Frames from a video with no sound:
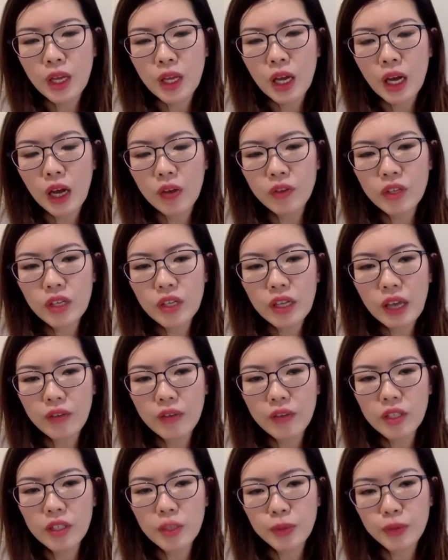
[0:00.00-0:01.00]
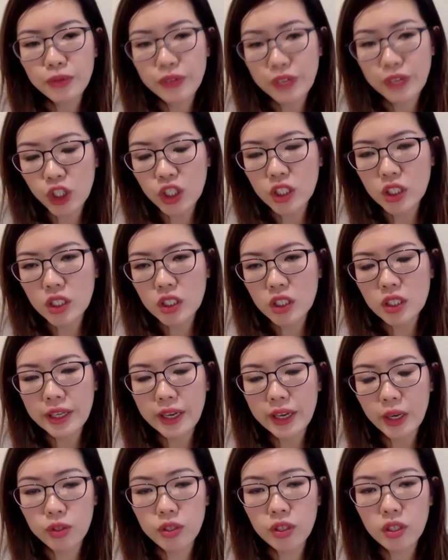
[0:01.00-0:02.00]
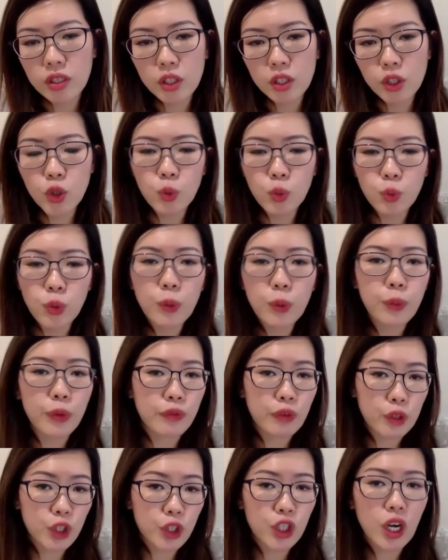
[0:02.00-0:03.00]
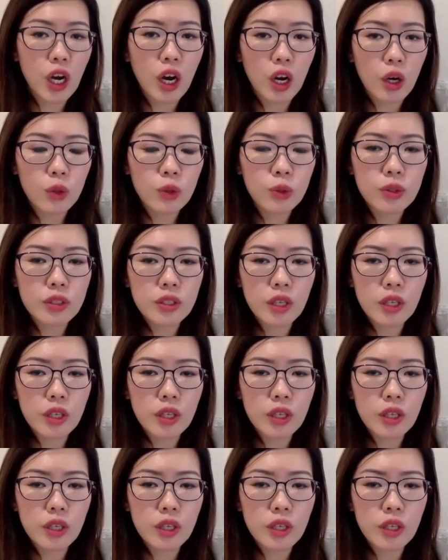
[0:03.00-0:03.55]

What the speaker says: I think having a professional, a counselor to work with a child,